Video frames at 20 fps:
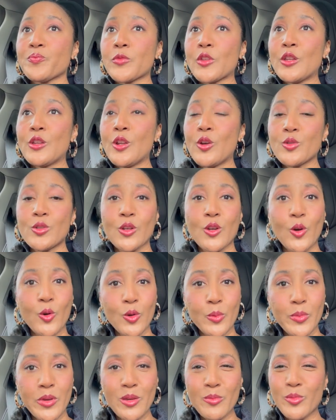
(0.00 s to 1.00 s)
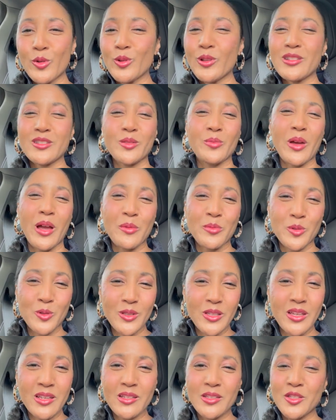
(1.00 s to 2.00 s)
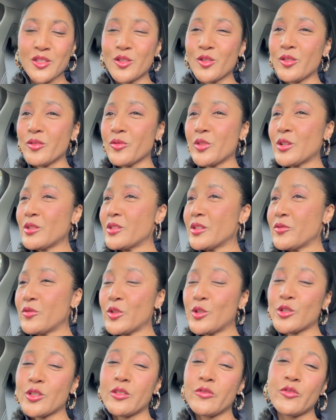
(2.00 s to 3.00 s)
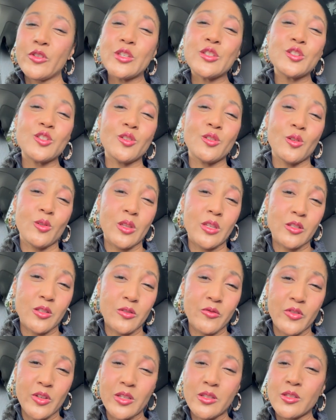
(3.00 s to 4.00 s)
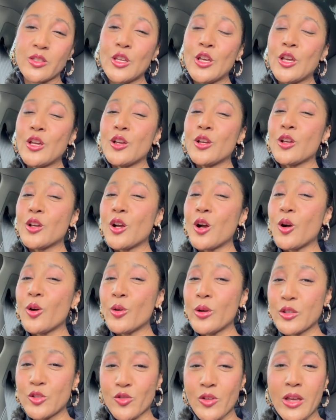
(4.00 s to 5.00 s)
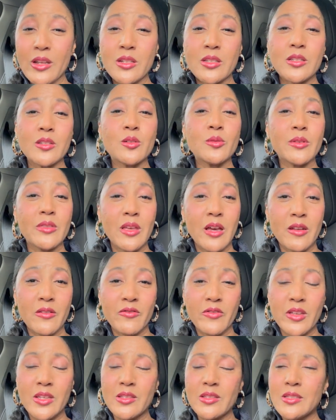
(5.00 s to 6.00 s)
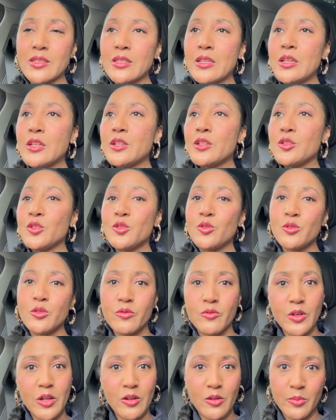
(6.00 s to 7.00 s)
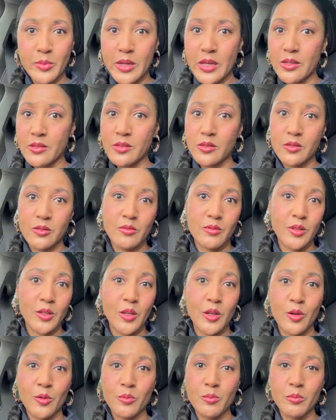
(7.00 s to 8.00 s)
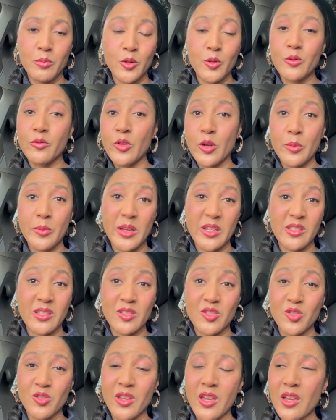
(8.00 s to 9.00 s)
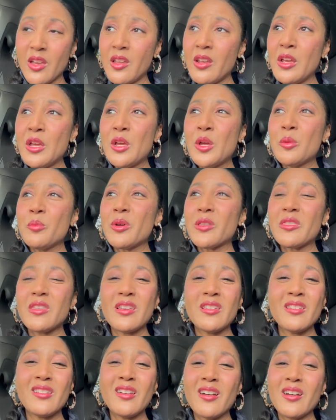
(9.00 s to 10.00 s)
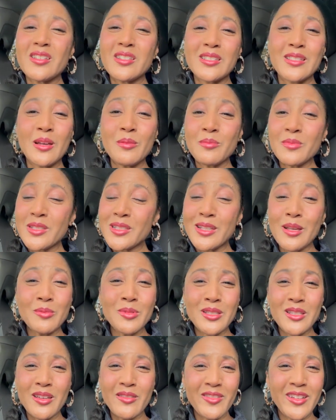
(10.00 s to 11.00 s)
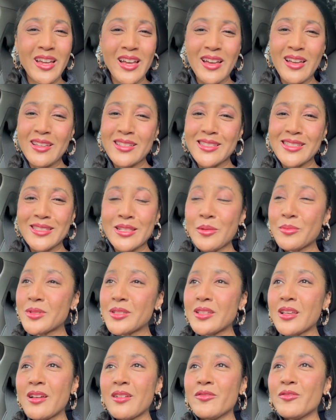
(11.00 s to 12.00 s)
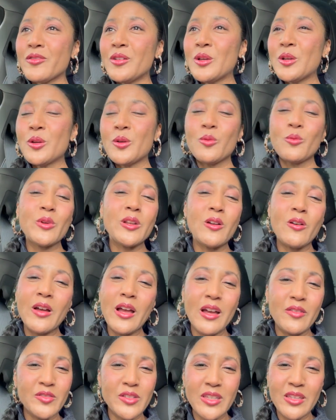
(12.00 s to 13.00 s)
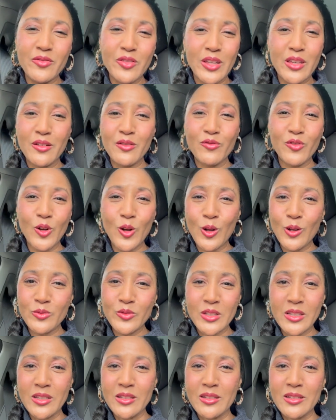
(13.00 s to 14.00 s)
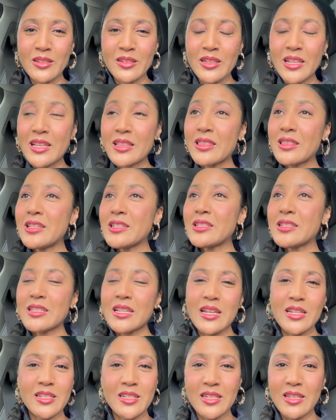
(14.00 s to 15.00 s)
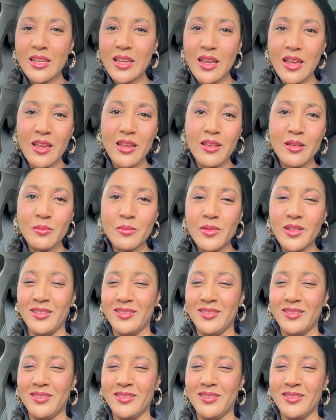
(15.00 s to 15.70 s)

to go to people, as the Bible says, you know, if there's an offense, you know, there's an offense, go and try to deal with that offense. Do your very best, you know, do the very best that you can. But then some stuff, guys, some stuff we don't have to even get involved in at this stage in the game.